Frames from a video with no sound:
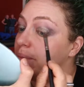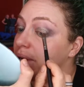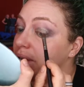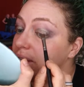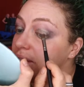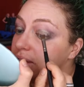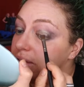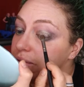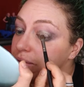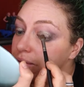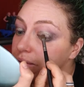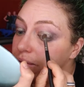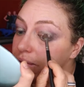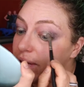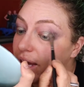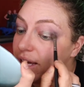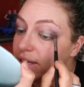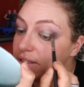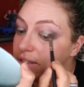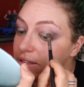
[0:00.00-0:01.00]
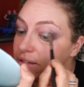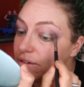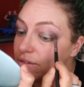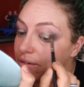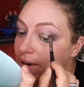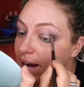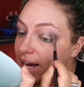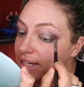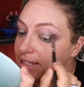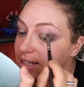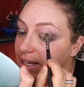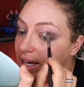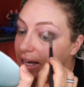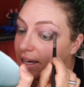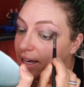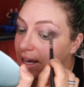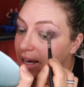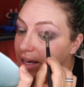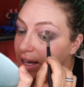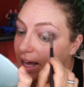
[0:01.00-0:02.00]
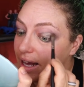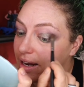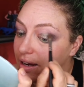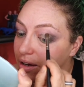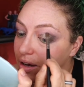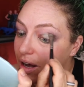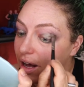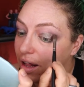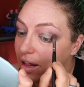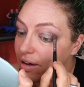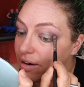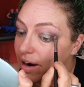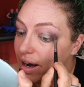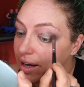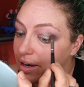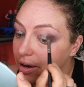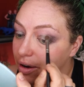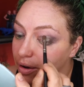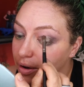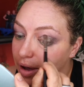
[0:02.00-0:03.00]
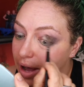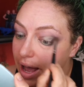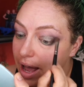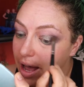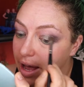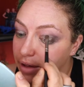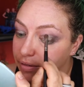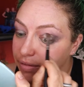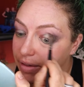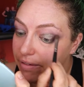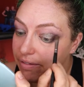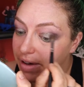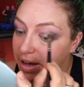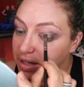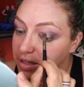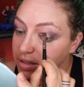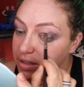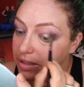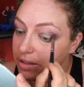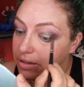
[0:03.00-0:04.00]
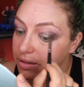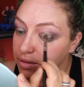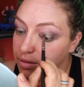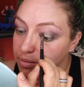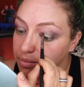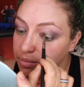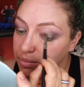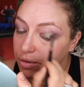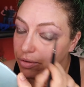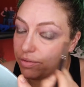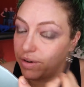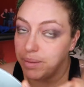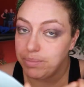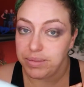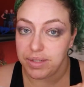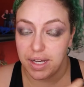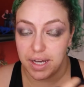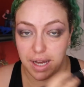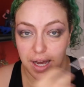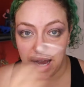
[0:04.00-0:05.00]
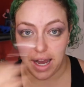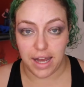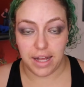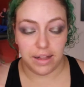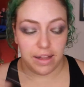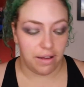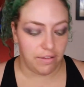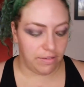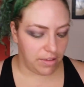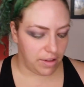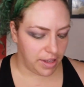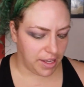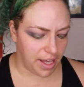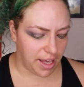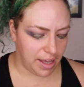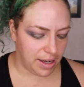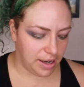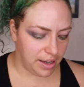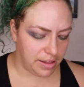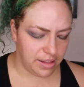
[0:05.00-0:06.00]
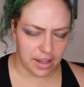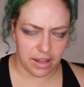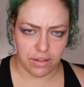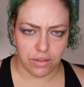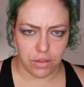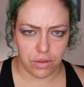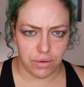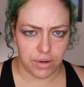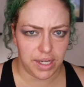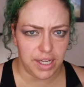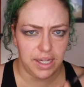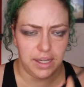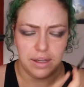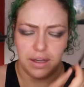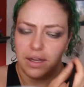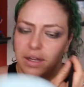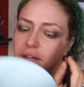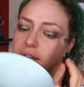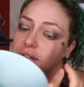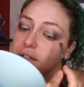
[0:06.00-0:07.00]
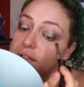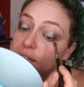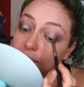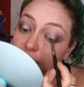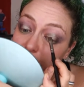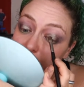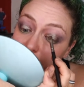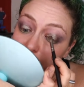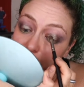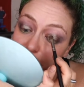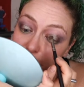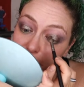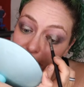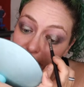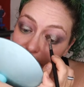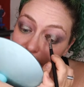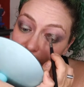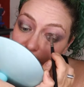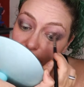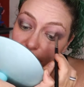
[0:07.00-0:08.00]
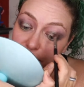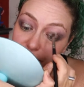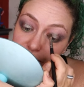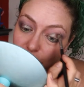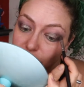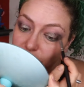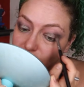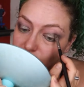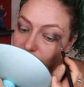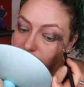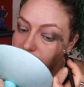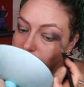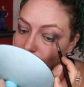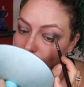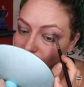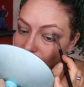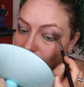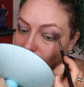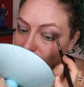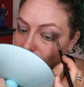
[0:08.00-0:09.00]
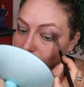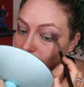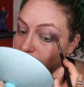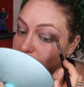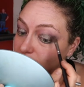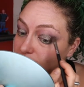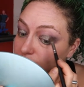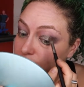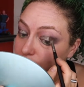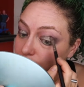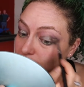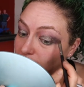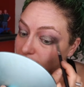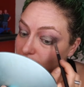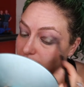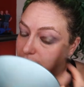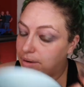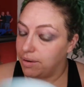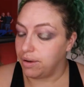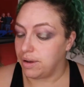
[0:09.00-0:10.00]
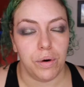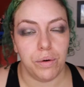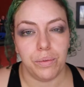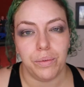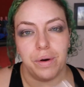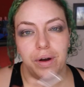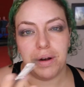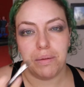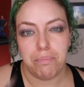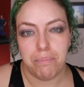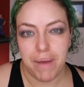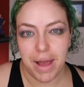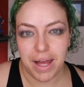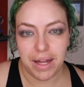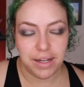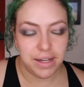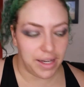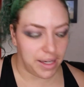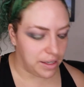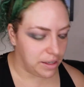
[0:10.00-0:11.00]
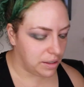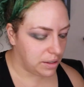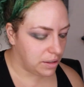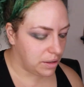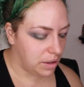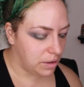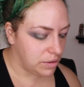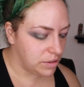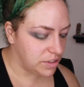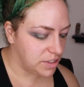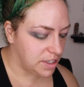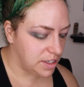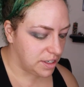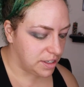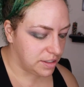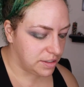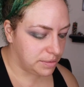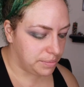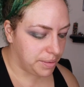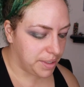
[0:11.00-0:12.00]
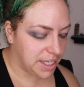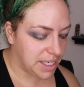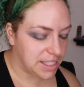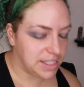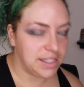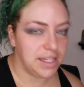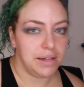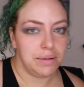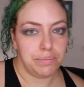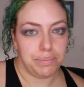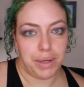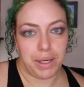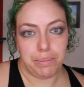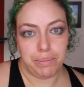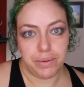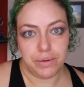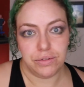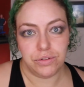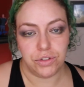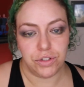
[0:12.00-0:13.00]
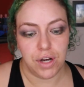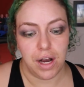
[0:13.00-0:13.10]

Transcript: Because cases are rising again in Colorado and they've had to move up to a high level again, I think three level three, whatever. We don't want to be in the place where we're on mandated closures because then people's